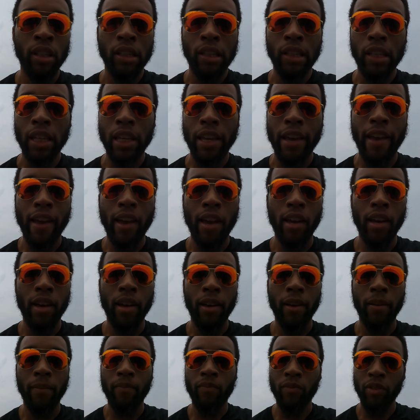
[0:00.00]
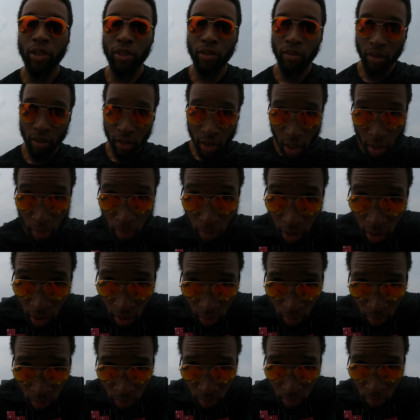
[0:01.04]
yeah, it's gonna take me
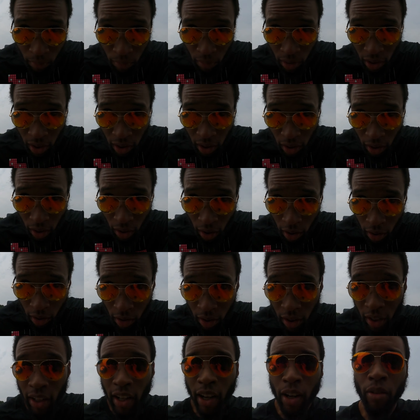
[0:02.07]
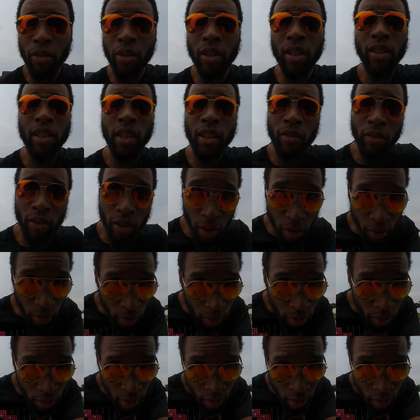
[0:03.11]
a little longer than an hour because I don't know